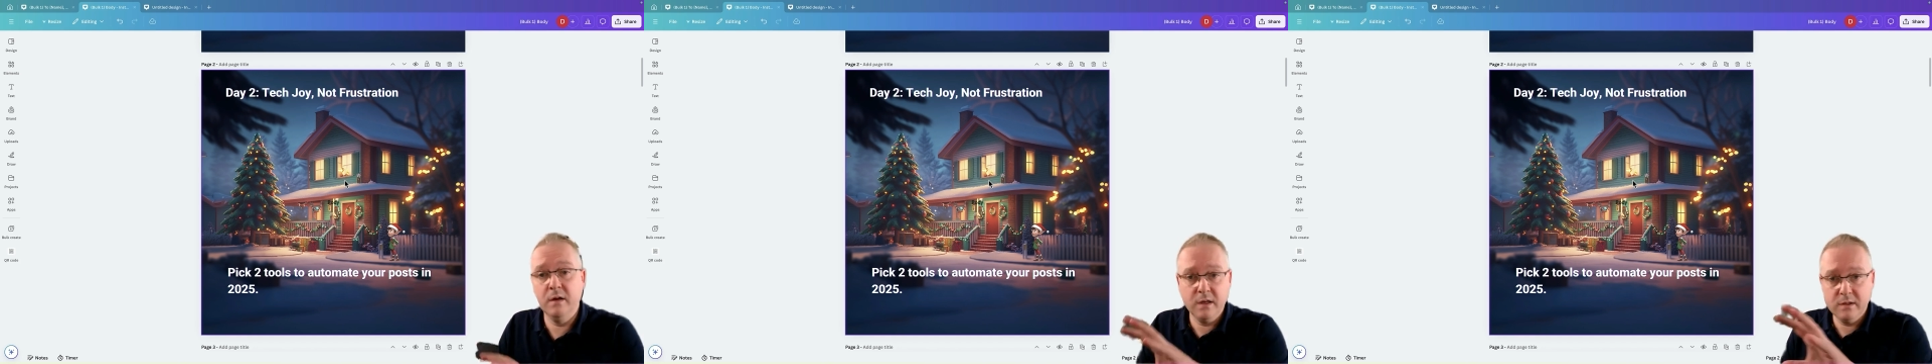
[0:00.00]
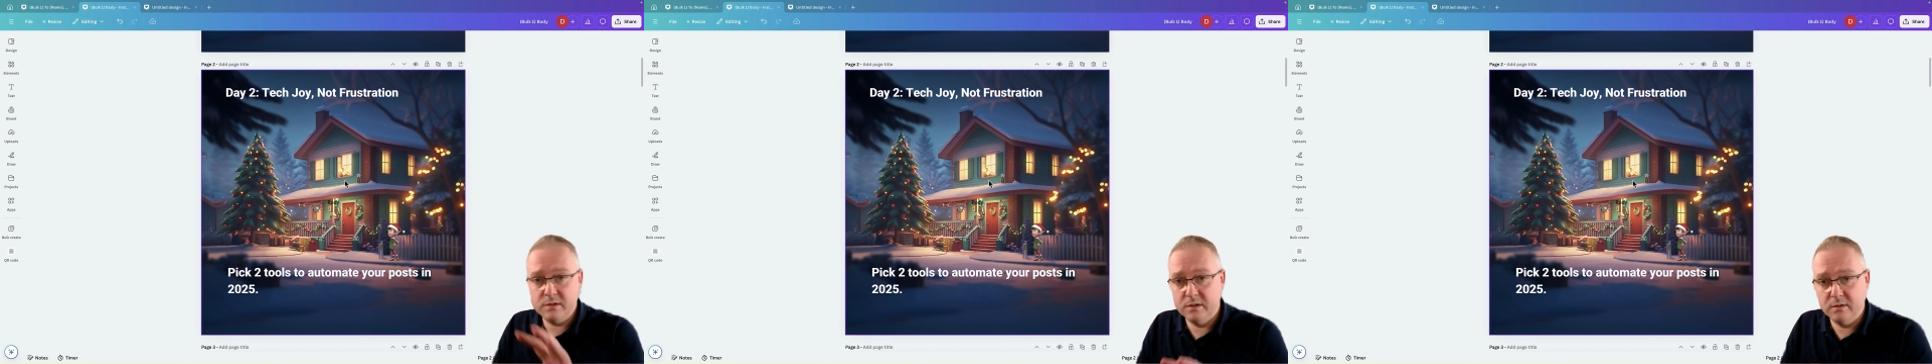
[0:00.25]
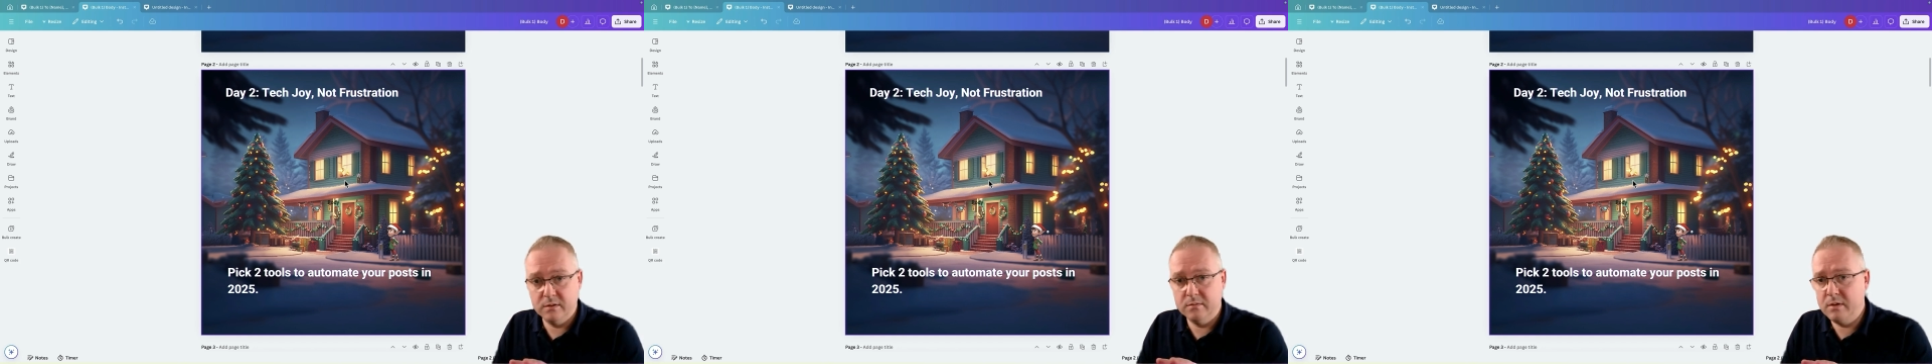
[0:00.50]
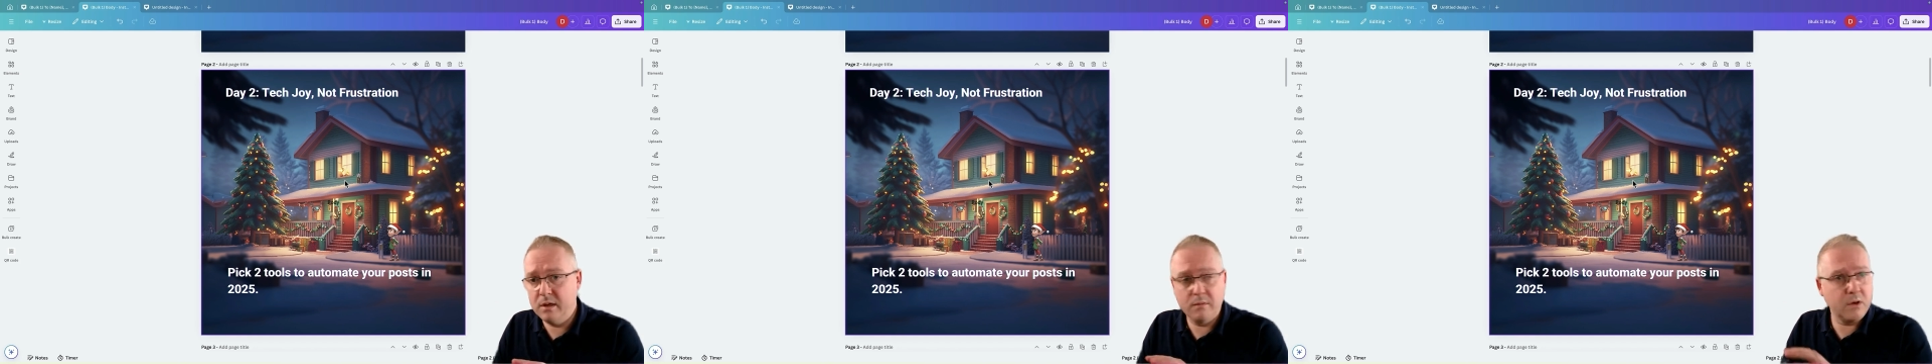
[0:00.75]
to
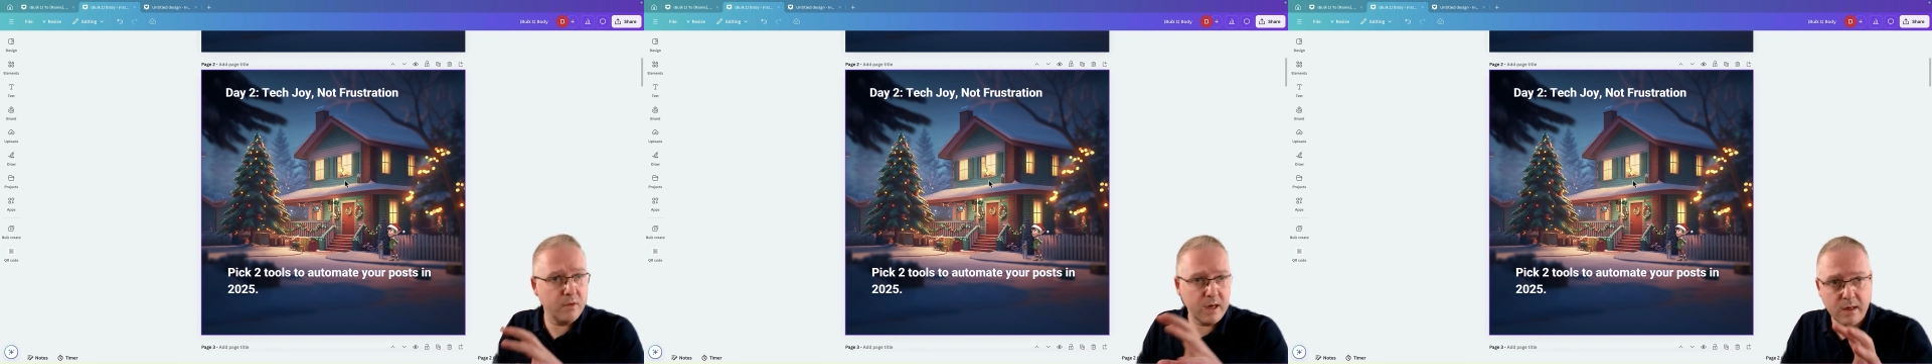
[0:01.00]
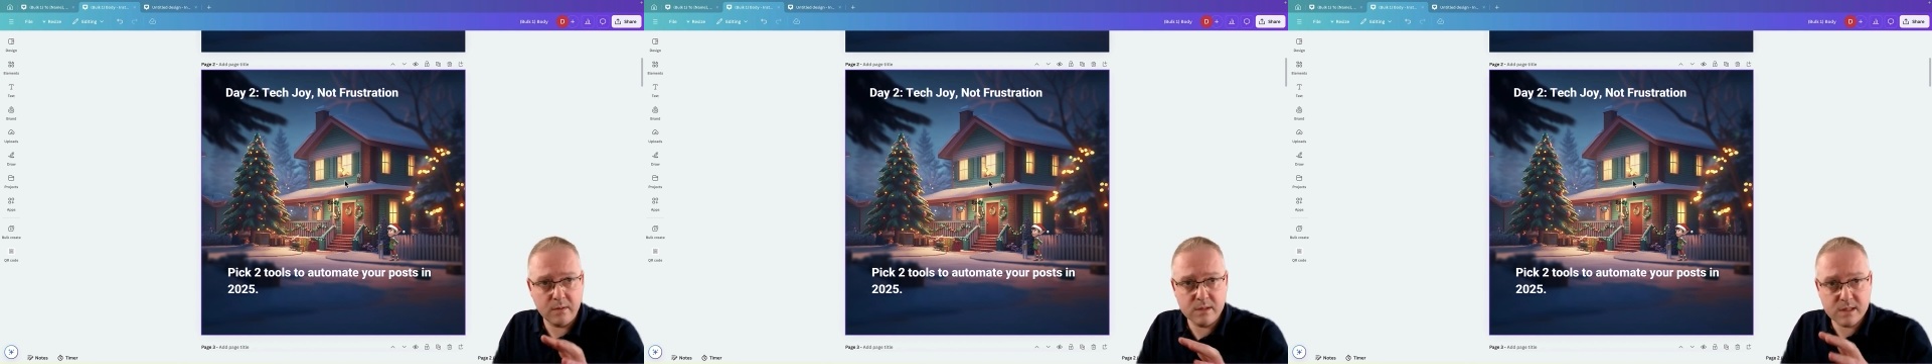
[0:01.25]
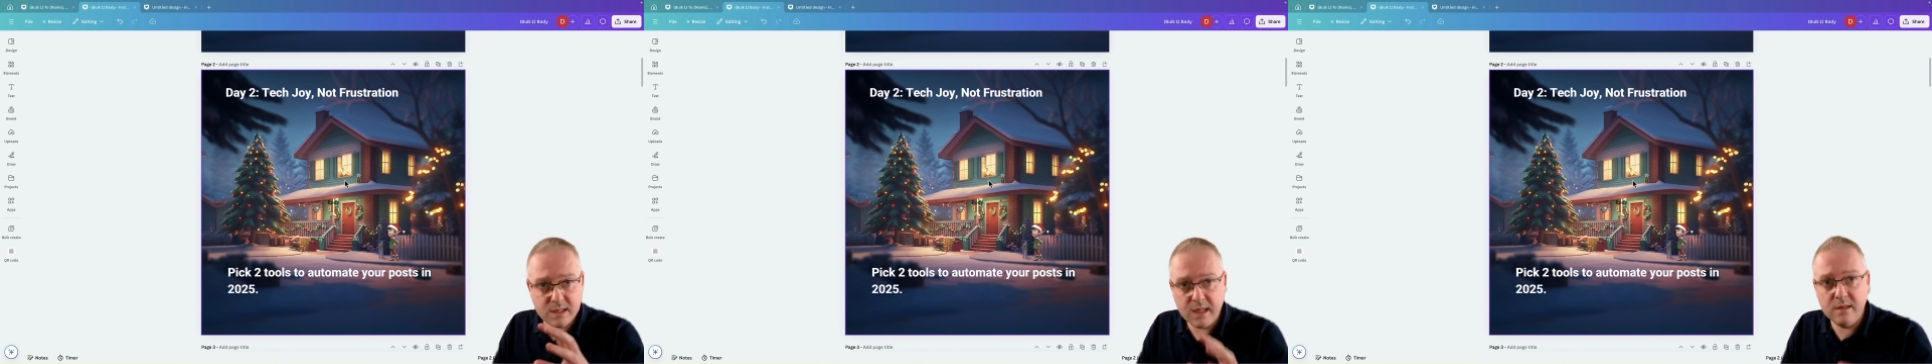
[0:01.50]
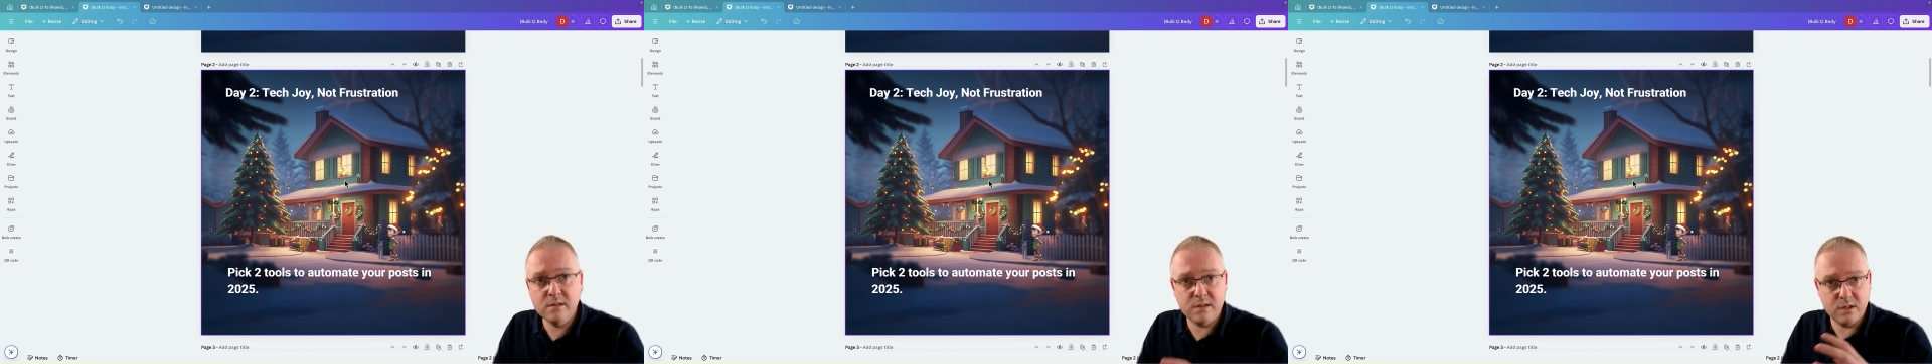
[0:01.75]
kind of create
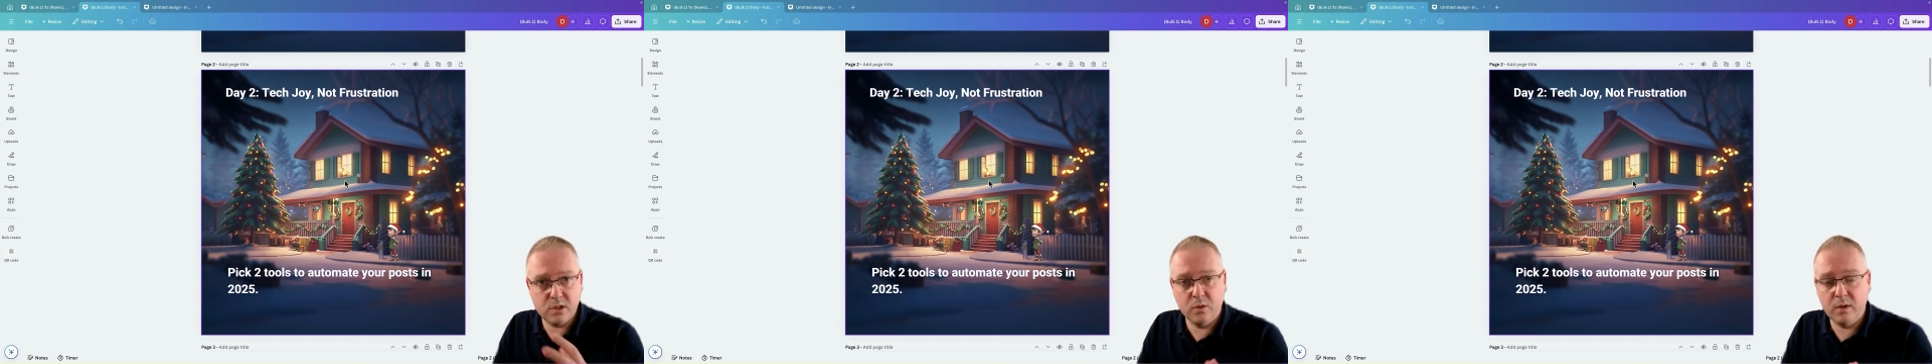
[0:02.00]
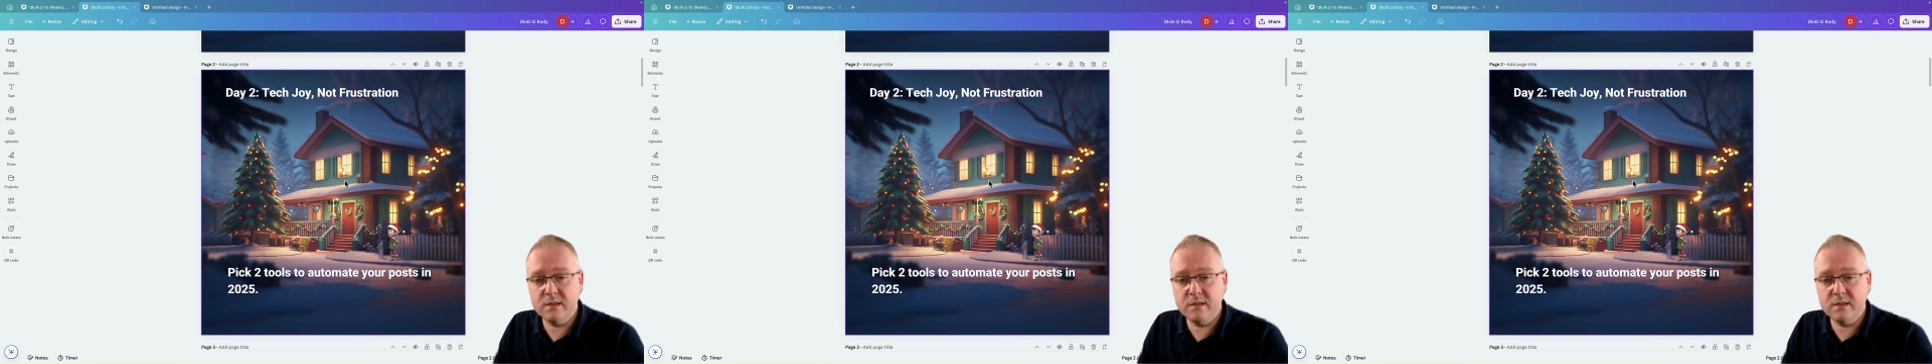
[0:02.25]
scenes and stories,